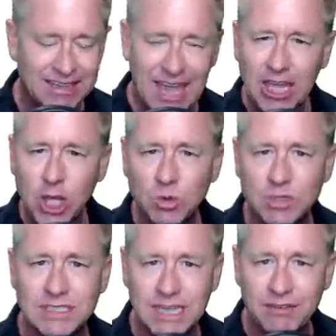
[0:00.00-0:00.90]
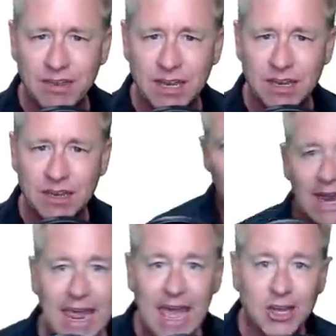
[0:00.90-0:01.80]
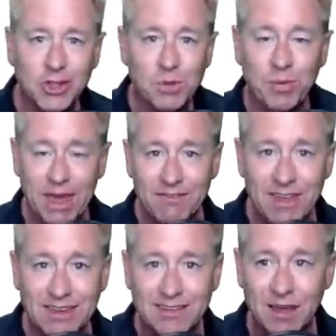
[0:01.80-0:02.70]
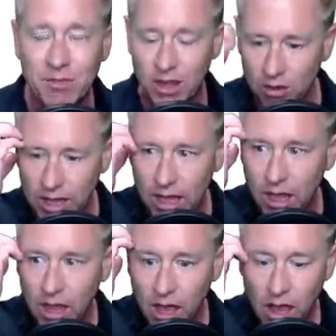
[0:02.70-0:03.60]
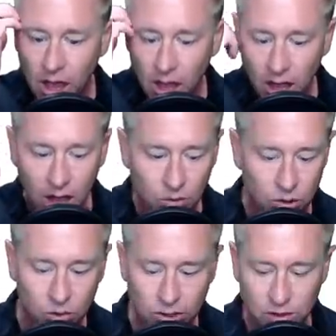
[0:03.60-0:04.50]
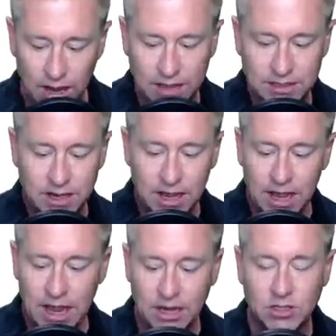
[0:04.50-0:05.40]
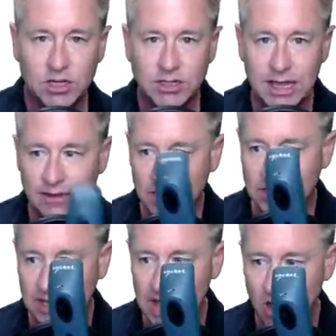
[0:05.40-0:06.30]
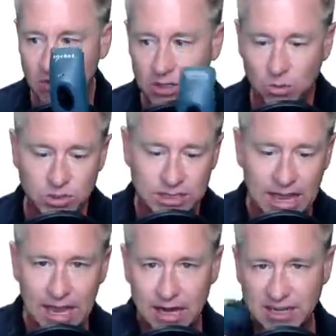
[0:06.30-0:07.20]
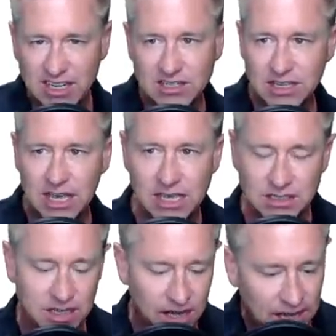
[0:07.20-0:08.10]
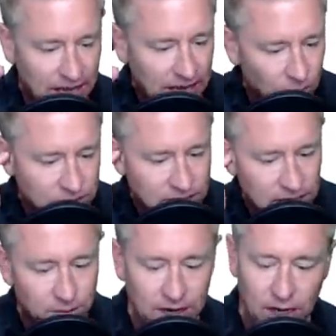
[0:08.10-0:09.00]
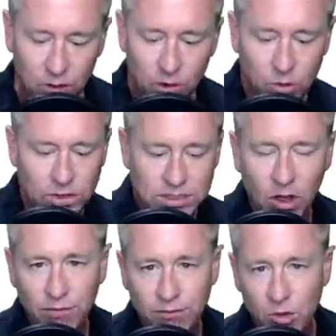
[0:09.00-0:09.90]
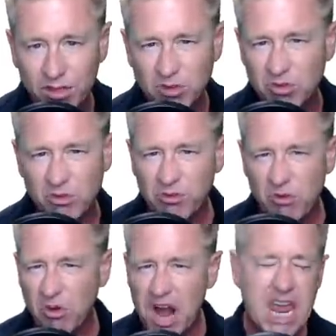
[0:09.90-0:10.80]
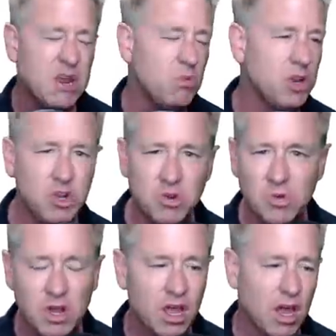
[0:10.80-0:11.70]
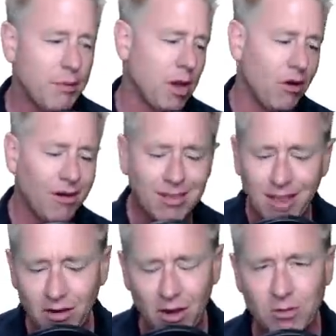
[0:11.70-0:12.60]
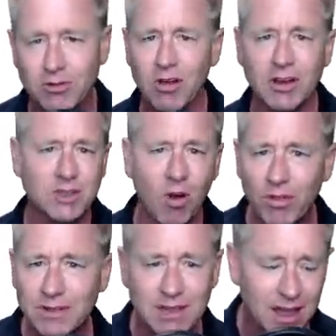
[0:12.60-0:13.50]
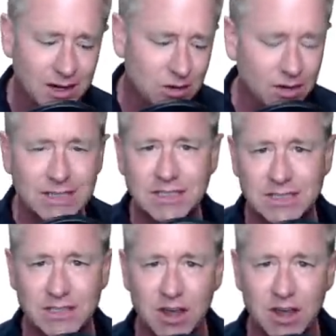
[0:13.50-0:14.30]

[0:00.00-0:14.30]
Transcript: dang you, Steven. And I had to pivot. I'm like, okay, uh, what do I do next? And I used to take this thing out and go scan. I teach the kids and it would say in my ear what it would sell for. This was before anyone knew about online arbitrage, all this kind of crazy